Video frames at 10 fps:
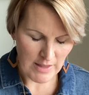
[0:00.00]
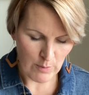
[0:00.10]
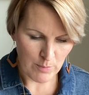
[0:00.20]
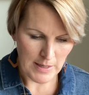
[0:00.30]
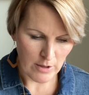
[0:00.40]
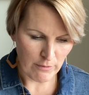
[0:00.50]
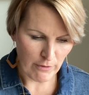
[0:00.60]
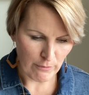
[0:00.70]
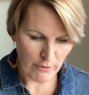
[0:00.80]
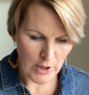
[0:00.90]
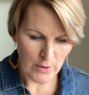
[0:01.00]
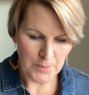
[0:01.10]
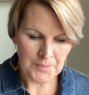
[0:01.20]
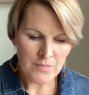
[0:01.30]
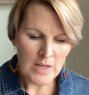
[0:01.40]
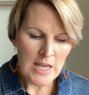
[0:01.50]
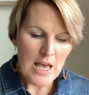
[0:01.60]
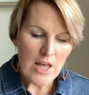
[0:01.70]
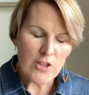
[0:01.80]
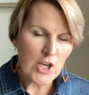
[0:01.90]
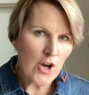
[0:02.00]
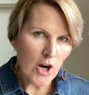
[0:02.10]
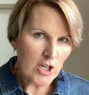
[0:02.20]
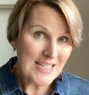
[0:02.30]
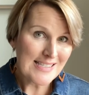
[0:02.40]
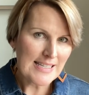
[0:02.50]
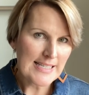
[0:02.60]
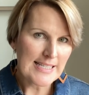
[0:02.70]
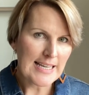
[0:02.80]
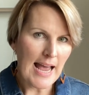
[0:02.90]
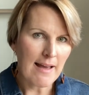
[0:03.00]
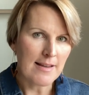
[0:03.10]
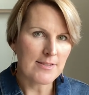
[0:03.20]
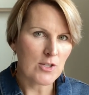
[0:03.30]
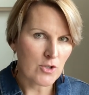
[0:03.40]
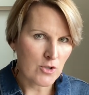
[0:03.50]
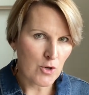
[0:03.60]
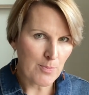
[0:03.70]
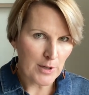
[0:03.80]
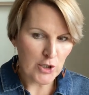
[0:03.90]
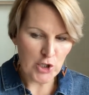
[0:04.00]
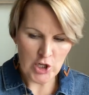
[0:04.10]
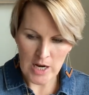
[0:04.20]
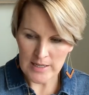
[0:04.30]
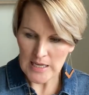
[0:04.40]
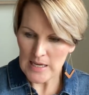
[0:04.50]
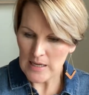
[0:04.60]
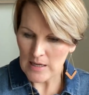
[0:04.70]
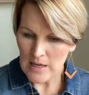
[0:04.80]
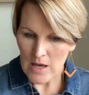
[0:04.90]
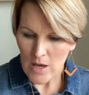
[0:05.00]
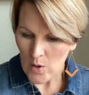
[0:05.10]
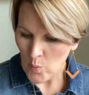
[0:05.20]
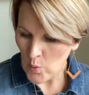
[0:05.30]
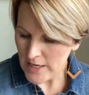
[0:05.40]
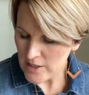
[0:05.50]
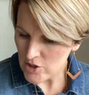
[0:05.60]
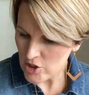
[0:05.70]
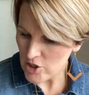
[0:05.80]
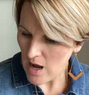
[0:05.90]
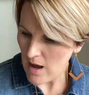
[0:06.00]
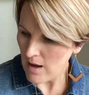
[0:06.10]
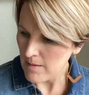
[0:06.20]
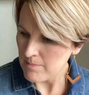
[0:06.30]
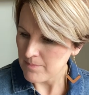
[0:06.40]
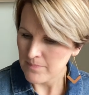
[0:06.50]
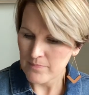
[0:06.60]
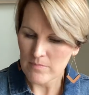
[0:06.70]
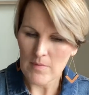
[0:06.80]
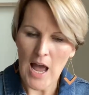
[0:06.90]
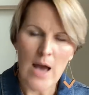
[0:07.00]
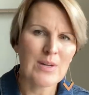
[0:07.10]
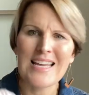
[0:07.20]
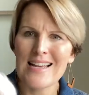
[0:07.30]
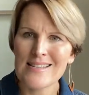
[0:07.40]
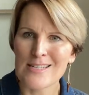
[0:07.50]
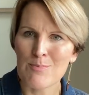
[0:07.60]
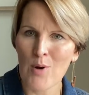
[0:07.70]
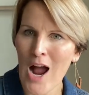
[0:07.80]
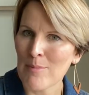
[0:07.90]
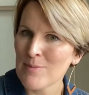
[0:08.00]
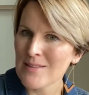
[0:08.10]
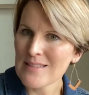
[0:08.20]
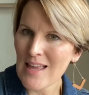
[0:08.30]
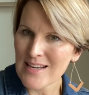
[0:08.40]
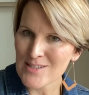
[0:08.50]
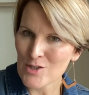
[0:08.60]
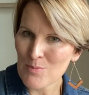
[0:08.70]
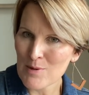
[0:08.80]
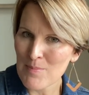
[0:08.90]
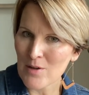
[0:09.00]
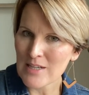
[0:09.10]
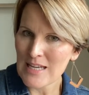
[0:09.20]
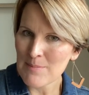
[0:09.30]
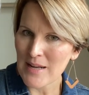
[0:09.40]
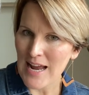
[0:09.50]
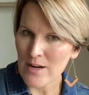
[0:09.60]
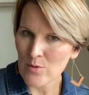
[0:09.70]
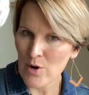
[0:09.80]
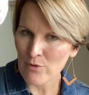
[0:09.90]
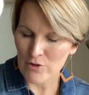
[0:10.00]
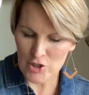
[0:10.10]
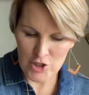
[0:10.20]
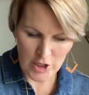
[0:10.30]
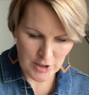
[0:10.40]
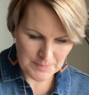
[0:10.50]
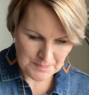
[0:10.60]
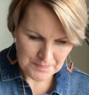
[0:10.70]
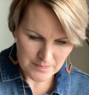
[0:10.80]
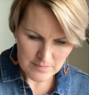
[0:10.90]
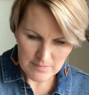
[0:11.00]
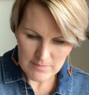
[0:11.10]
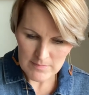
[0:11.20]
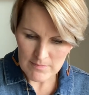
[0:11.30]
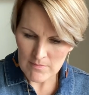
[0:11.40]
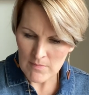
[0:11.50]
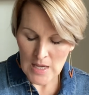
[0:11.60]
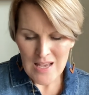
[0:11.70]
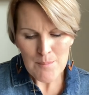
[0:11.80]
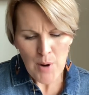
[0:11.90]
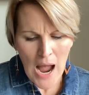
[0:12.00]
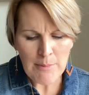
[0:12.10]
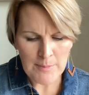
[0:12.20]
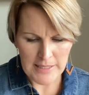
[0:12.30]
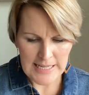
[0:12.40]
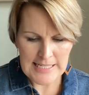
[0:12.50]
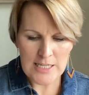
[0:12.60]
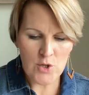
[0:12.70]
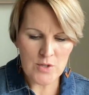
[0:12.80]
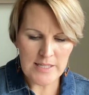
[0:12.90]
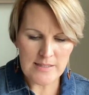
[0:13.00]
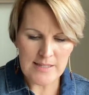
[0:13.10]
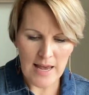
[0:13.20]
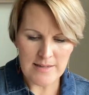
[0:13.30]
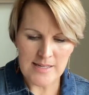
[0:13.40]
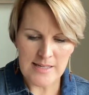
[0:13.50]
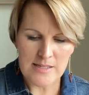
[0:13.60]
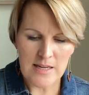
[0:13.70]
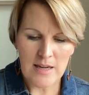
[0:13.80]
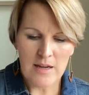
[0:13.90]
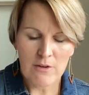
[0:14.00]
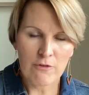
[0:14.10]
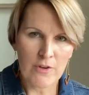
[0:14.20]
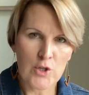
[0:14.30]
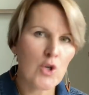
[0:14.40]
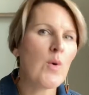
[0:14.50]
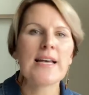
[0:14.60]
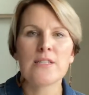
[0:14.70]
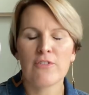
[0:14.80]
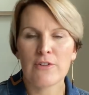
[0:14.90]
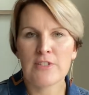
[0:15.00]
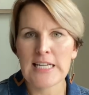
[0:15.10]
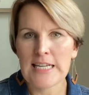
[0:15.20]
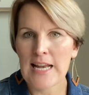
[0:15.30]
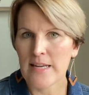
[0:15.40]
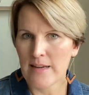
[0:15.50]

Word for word: that would be a good fit for you. The yarn is listed as super chunky, which um, I would guess is probably like a super bulky, but I don't know for sure. Probably, because it uses sizes US 15 and